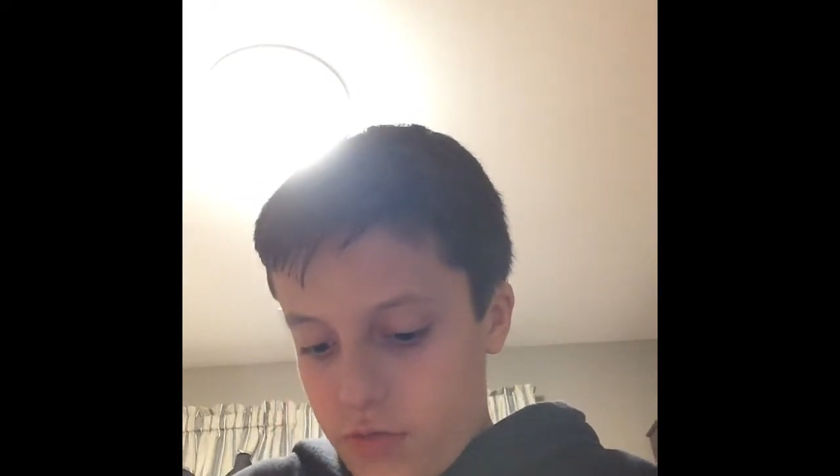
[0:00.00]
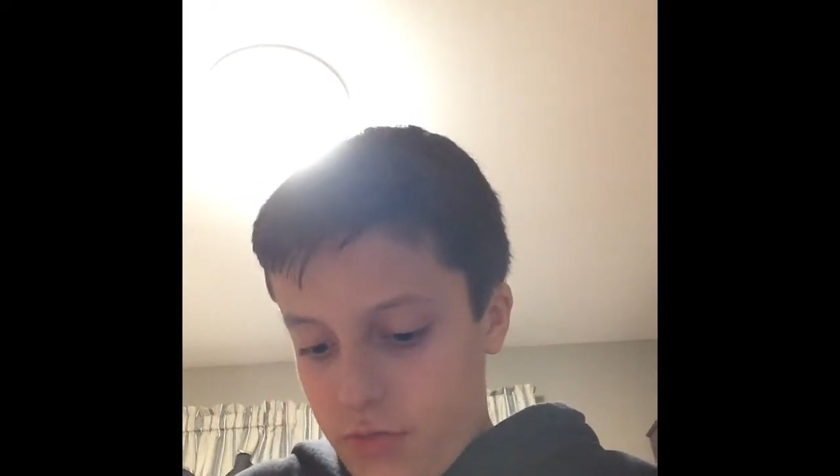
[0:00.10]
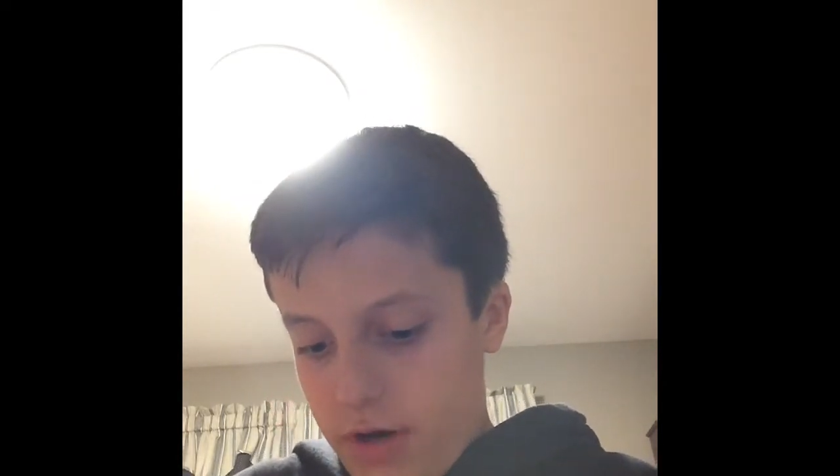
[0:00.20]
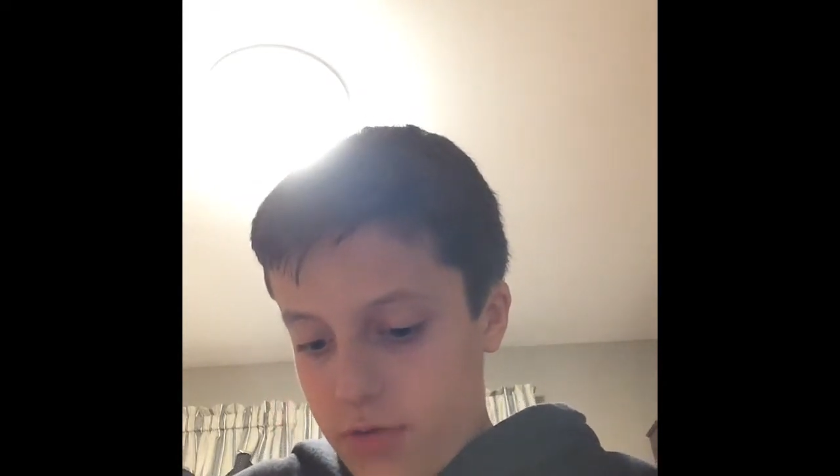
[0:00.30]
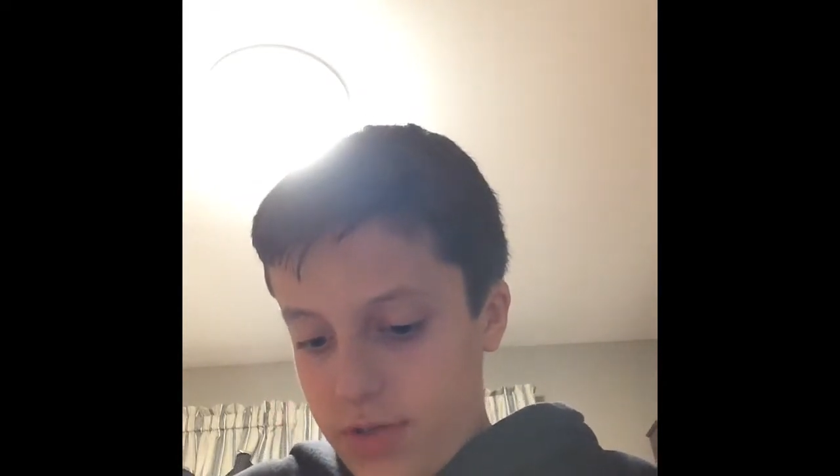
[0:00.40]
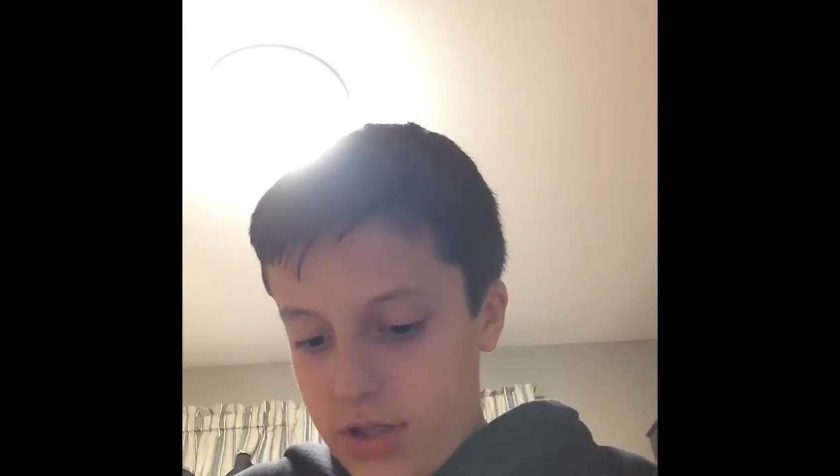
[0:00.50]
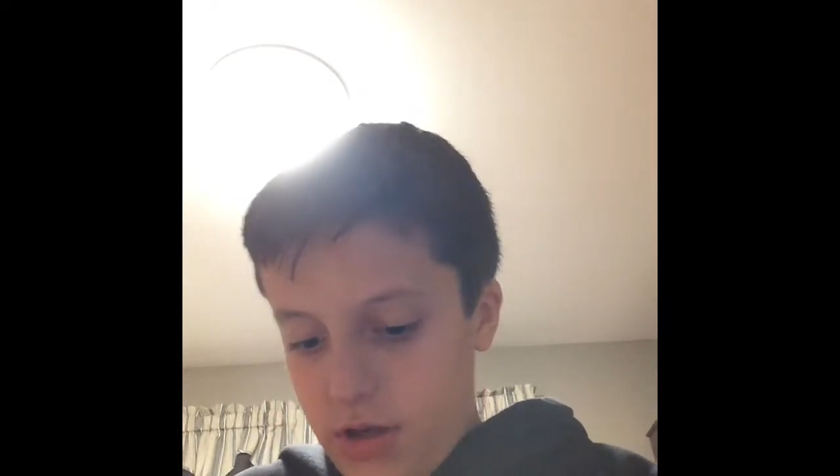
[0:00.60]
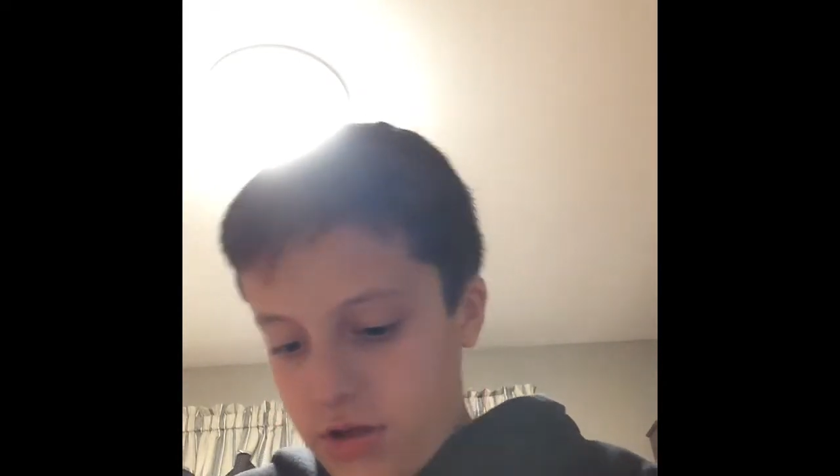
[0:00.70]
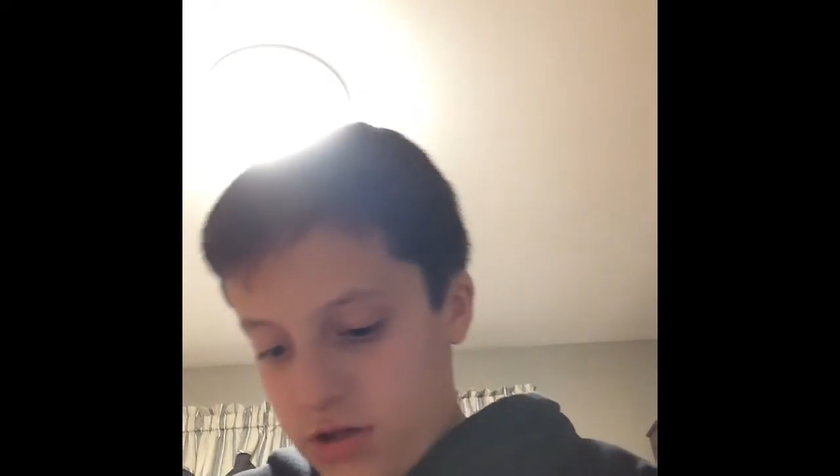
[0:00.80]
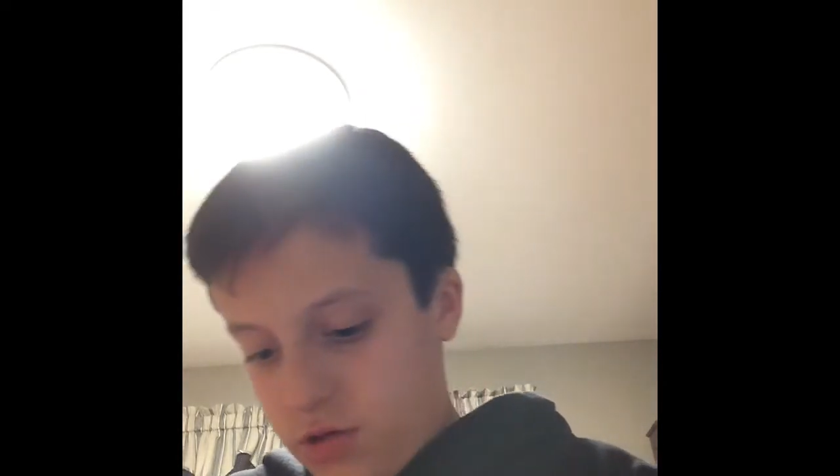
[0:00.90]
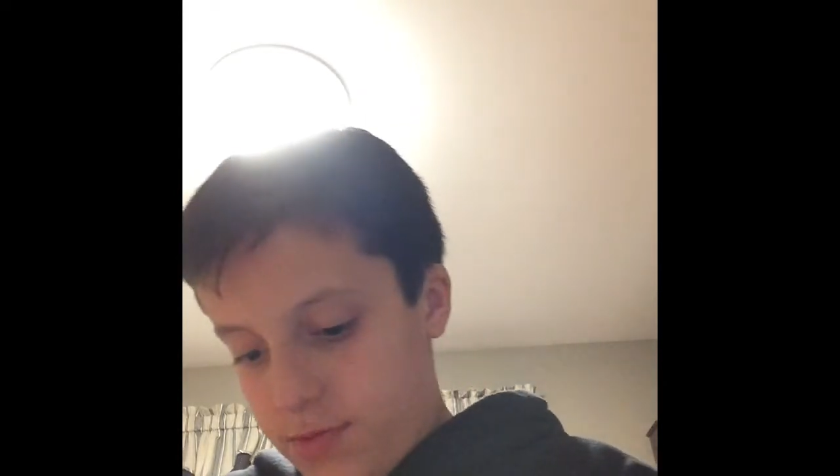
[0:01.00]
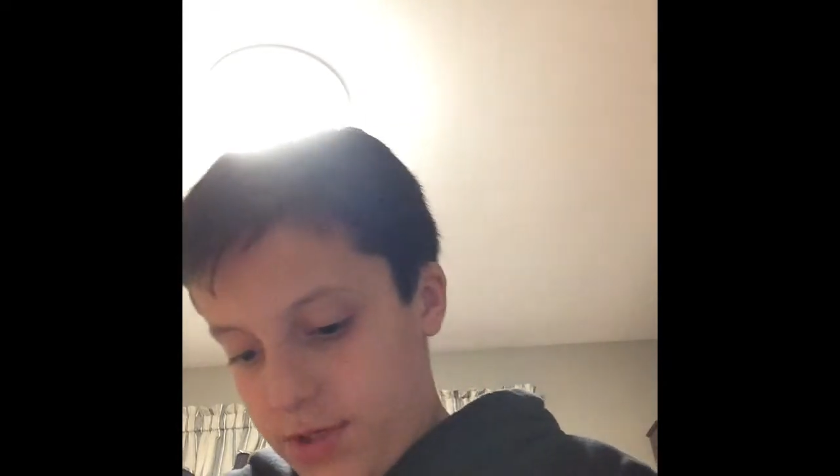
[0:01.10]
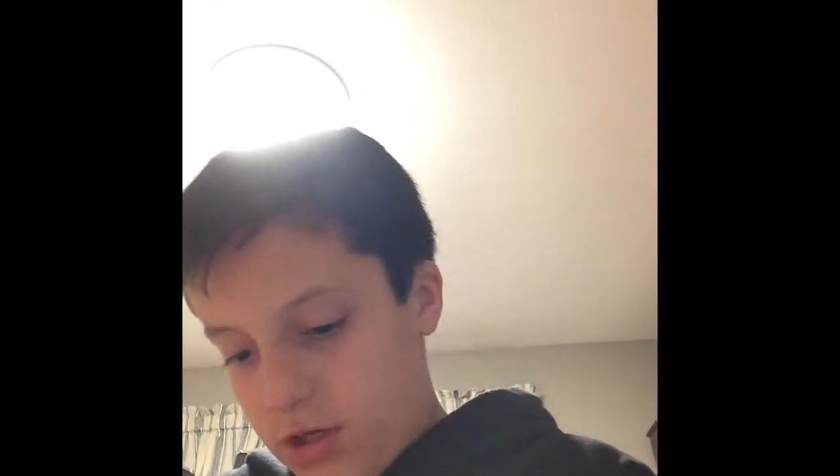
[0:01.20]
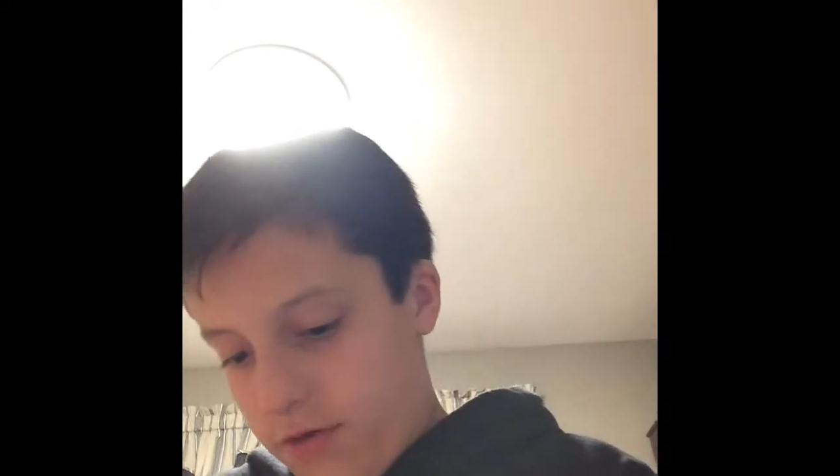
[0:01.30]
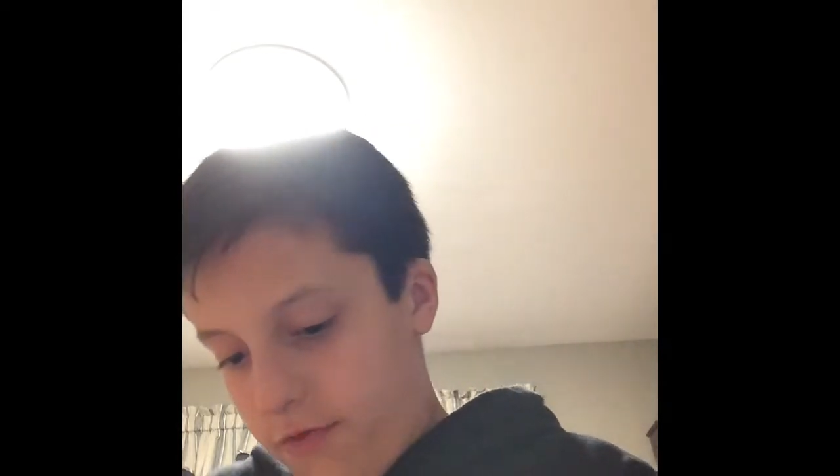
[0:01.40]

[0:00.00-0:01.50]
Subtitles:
around me that this would be good